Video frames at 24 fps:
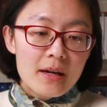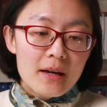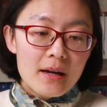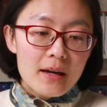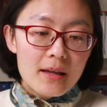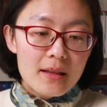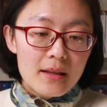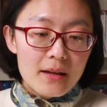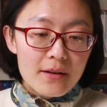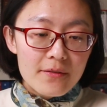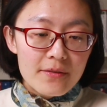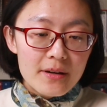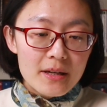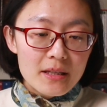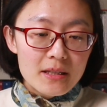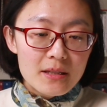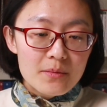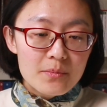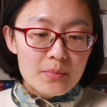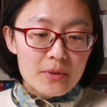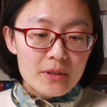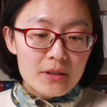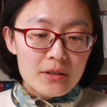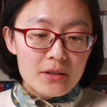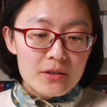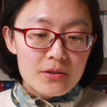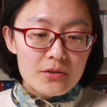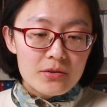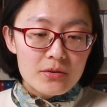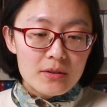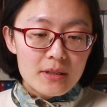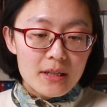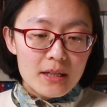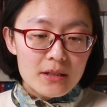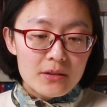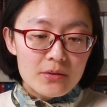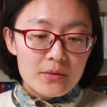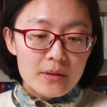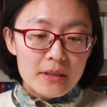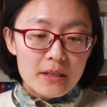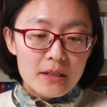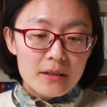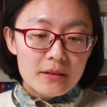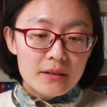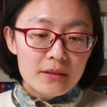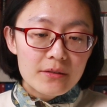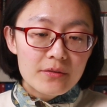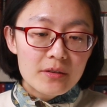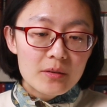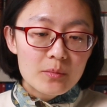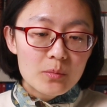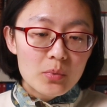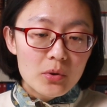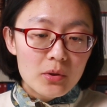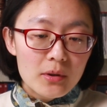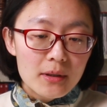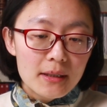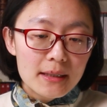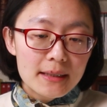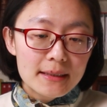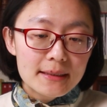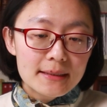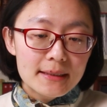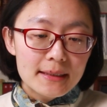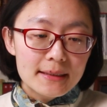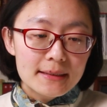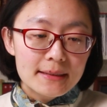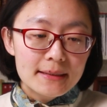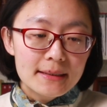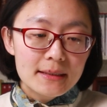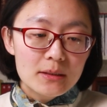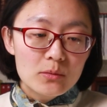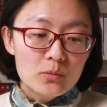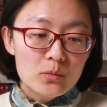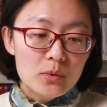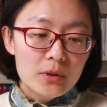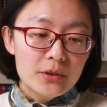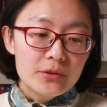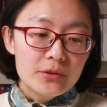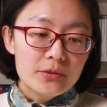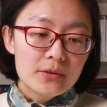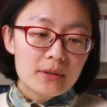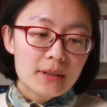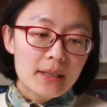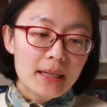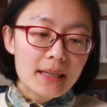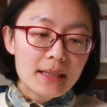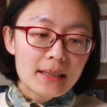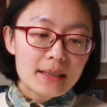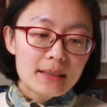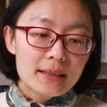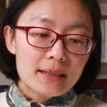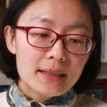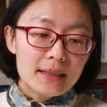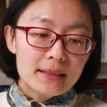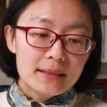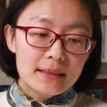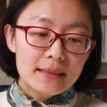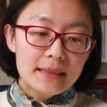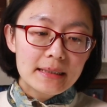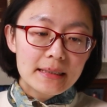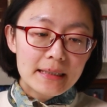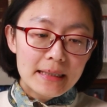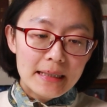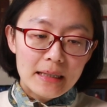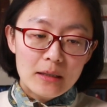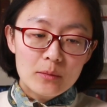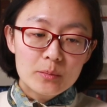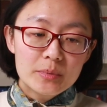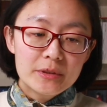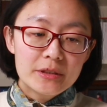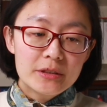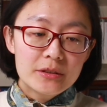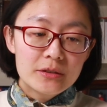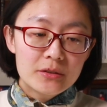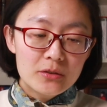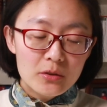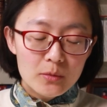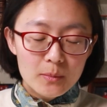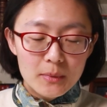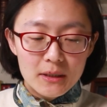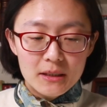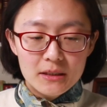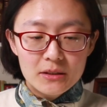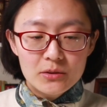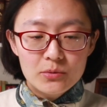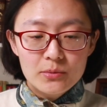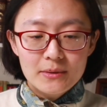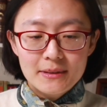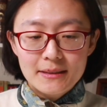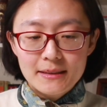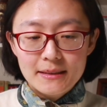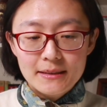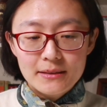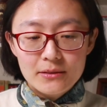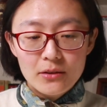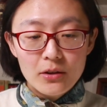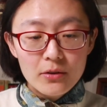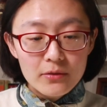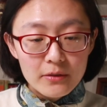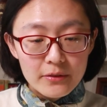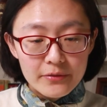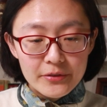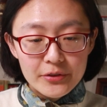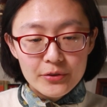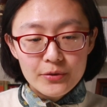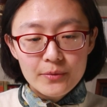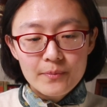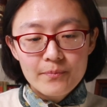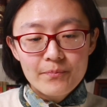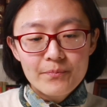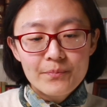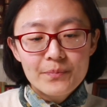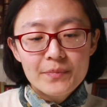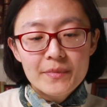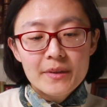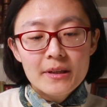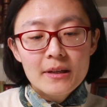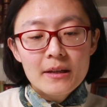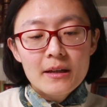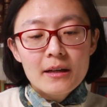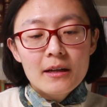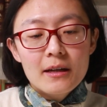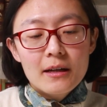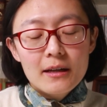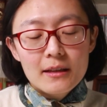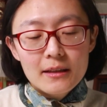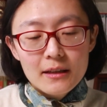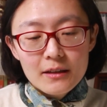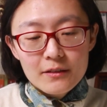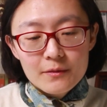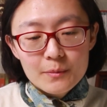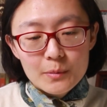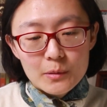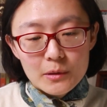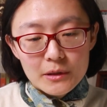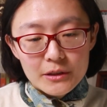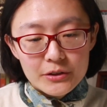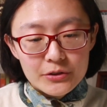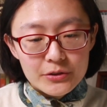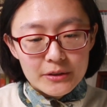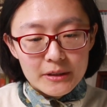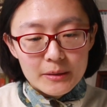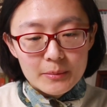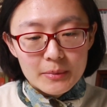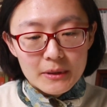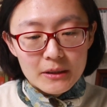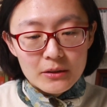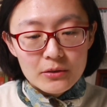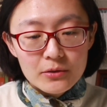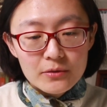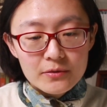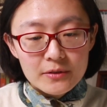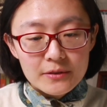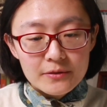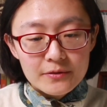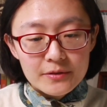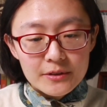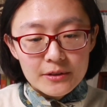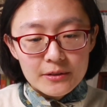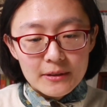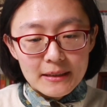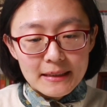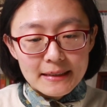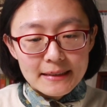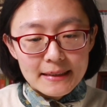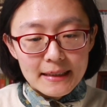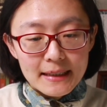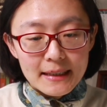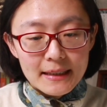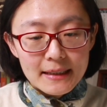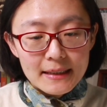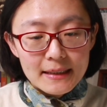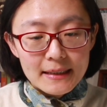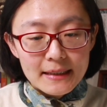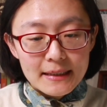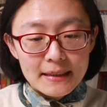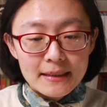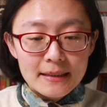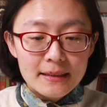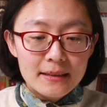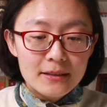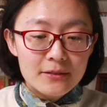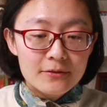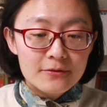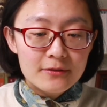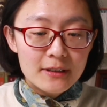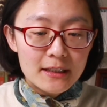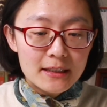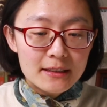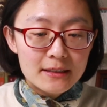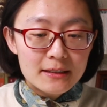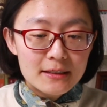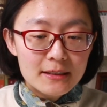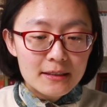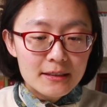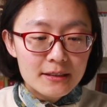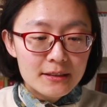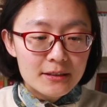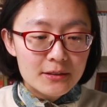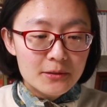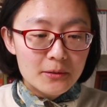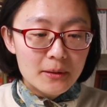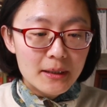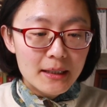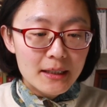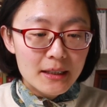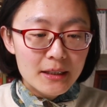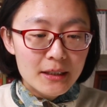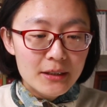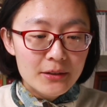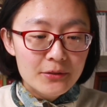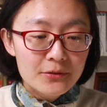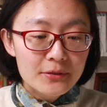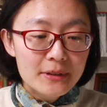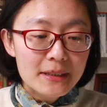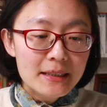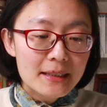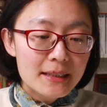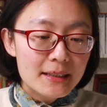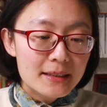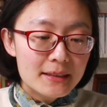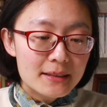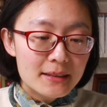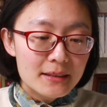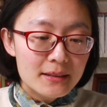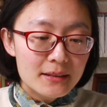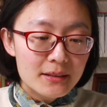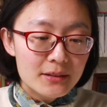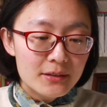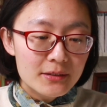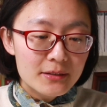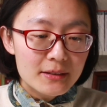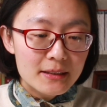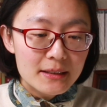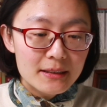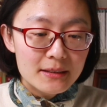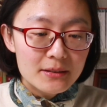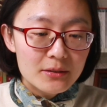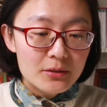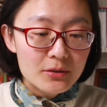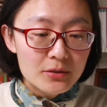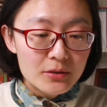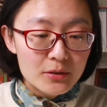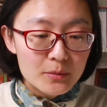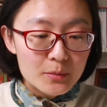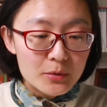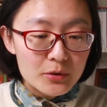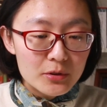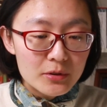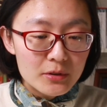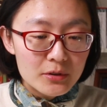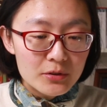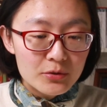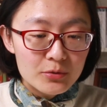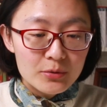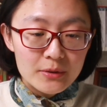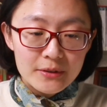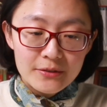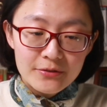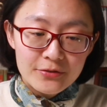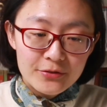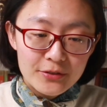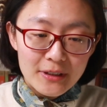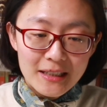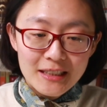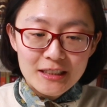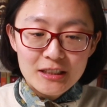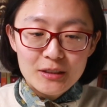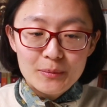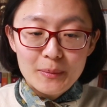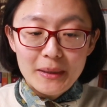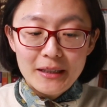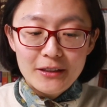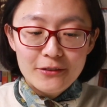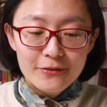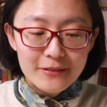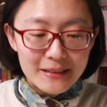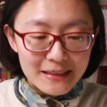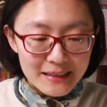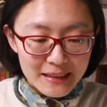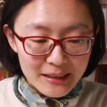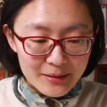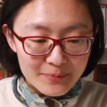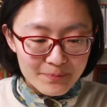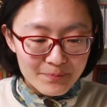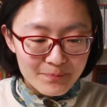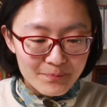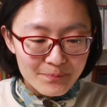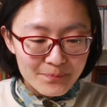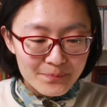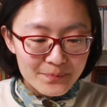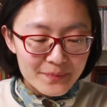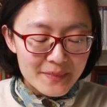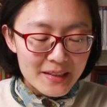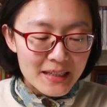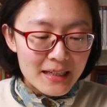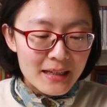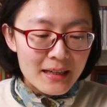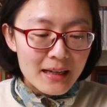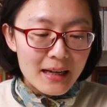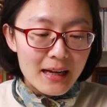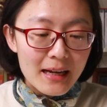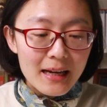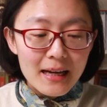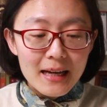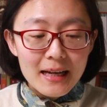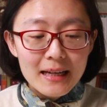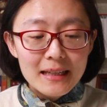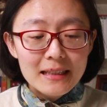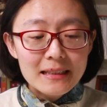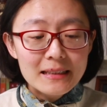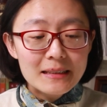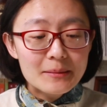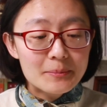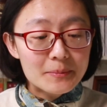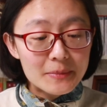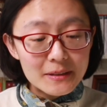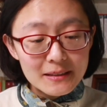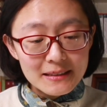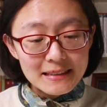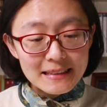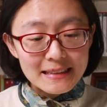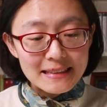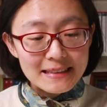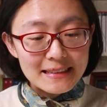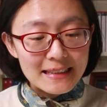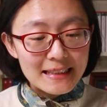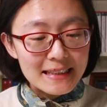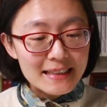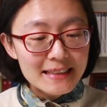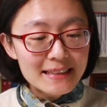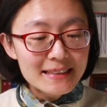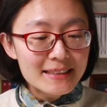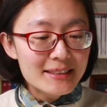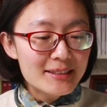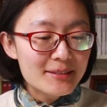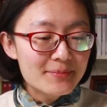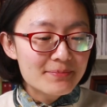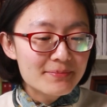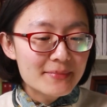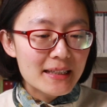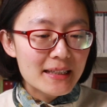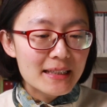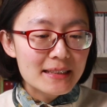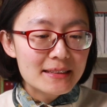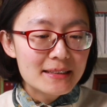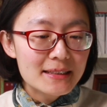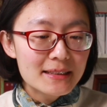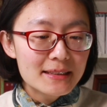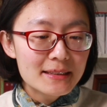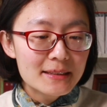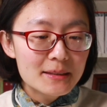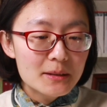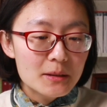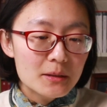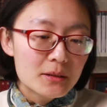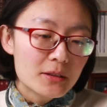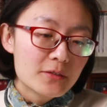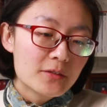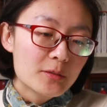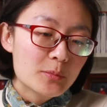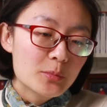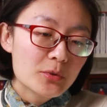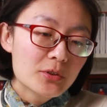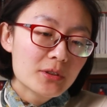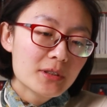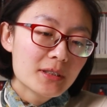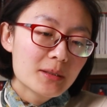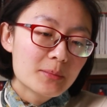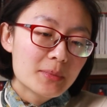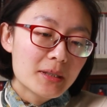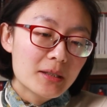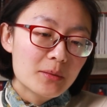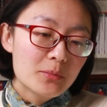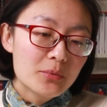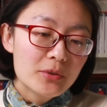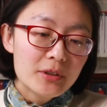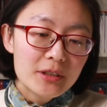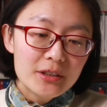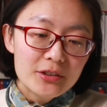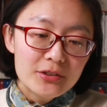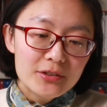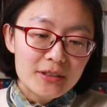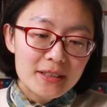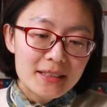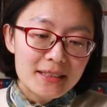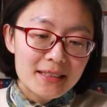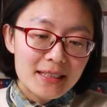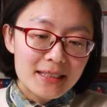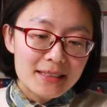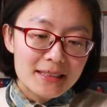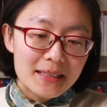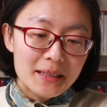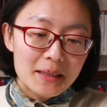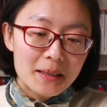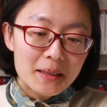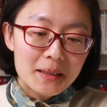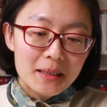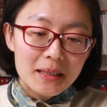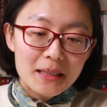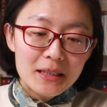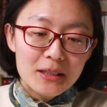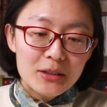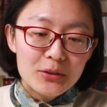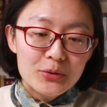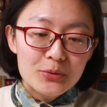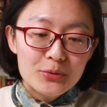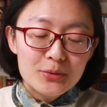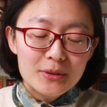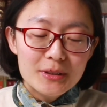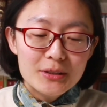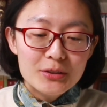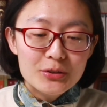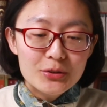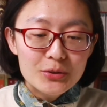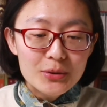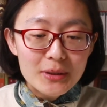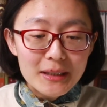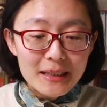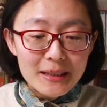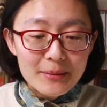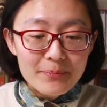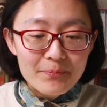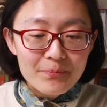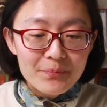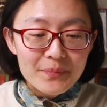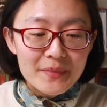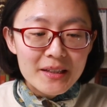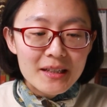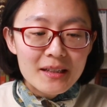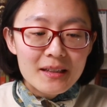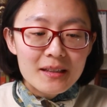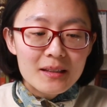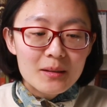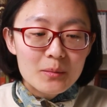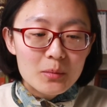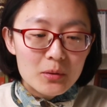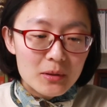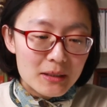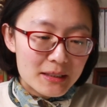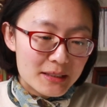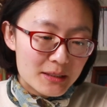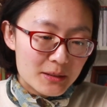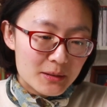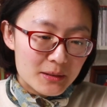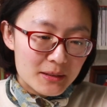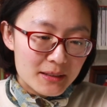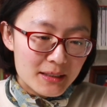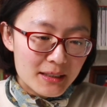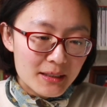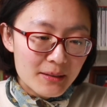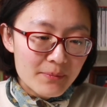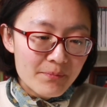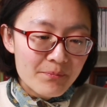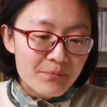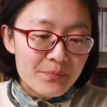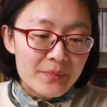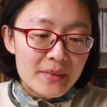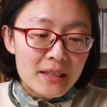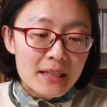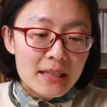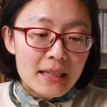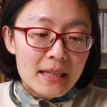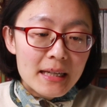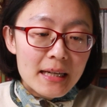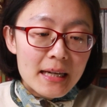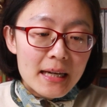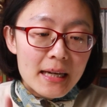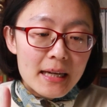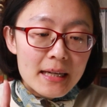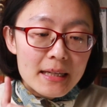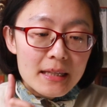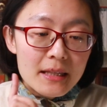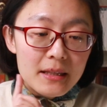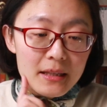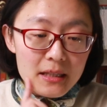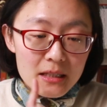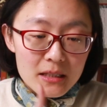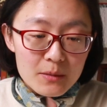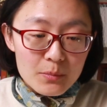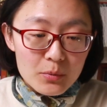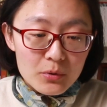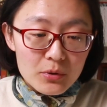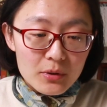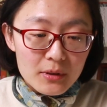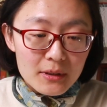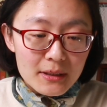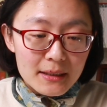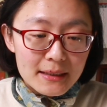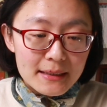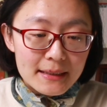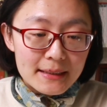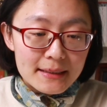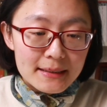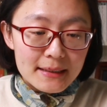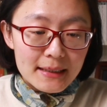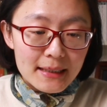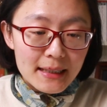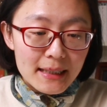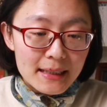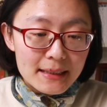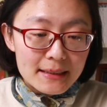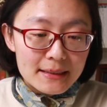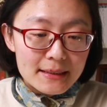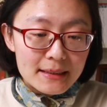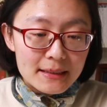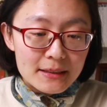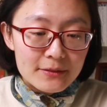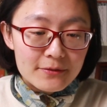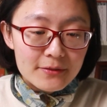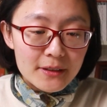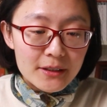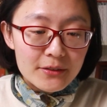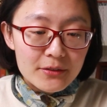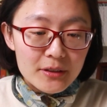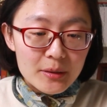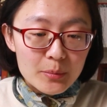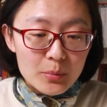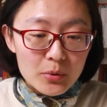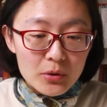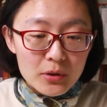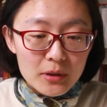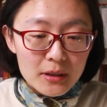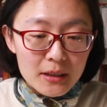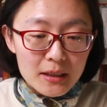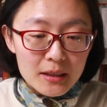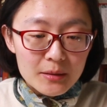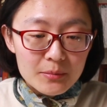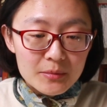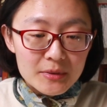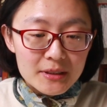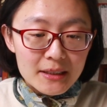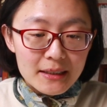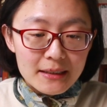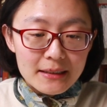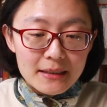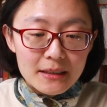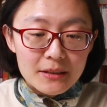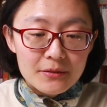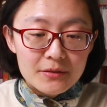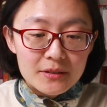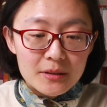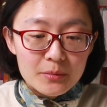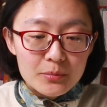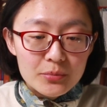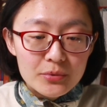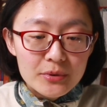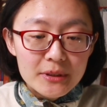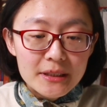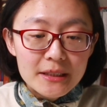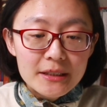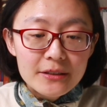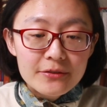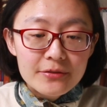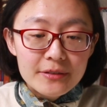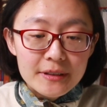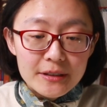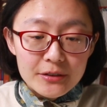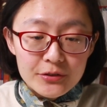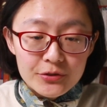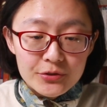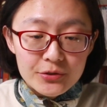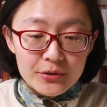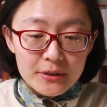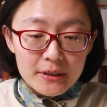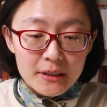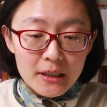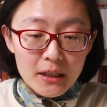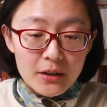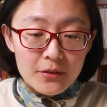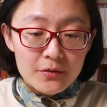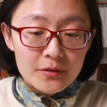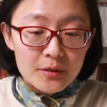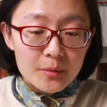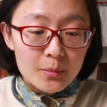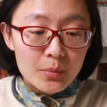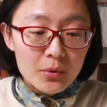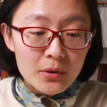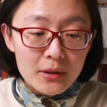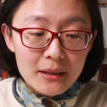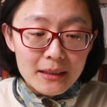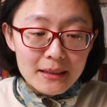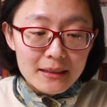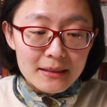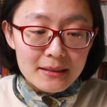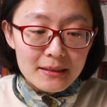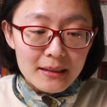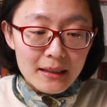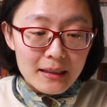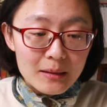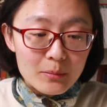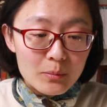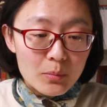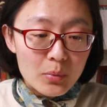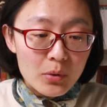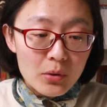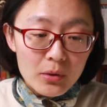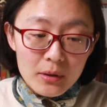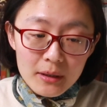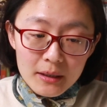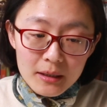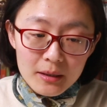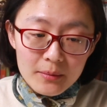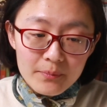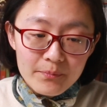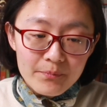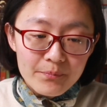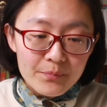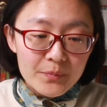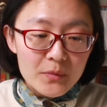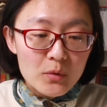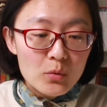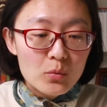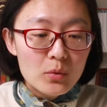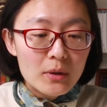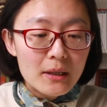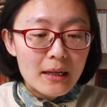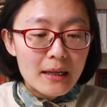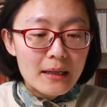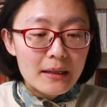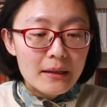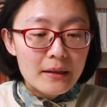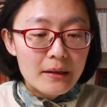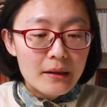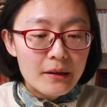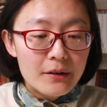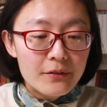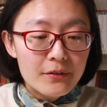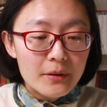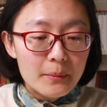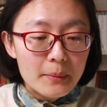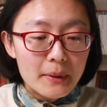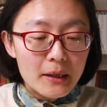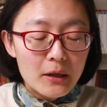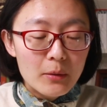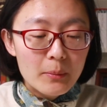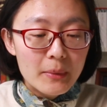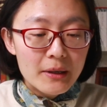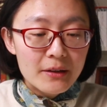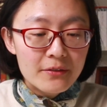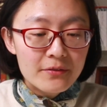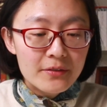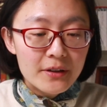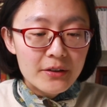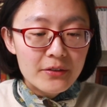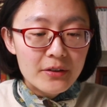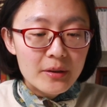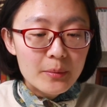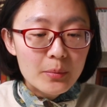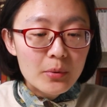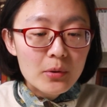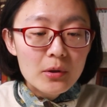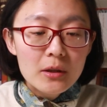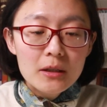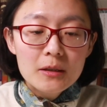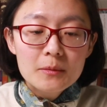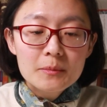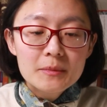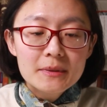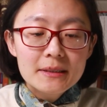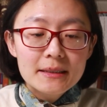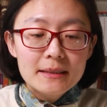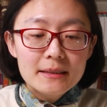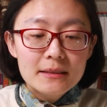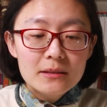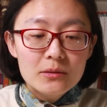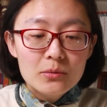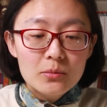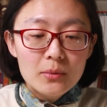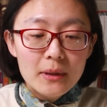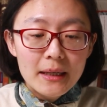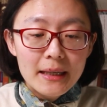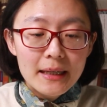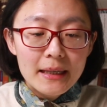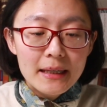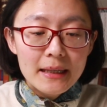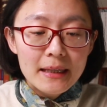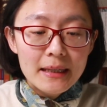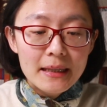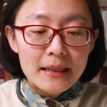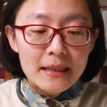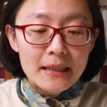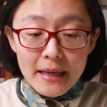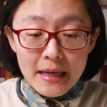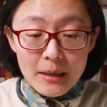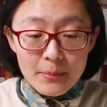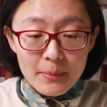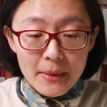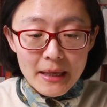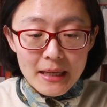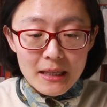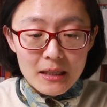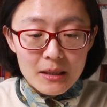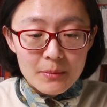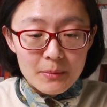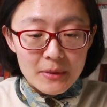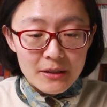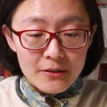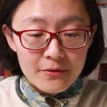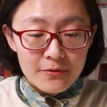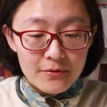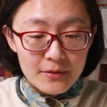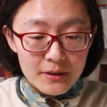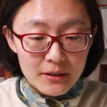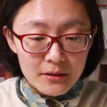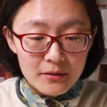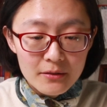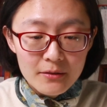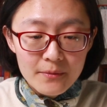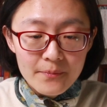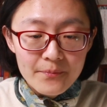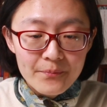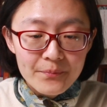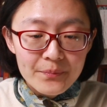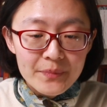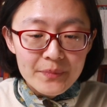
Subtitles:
I love it because you get to hear different poets and see what you like, and he helps so much with his overview. I love poetry, but often feel I get in a rut, so I re-listen to this audiobook to refresh my reading. And Bonnie says, I just thought of a book about poetry that I think you would enjoy, The Poet's Corner. In this book, he selects his favorite poems and gives a brief history of the poet and poem. What I love about my favorite poems is the way they make me feel.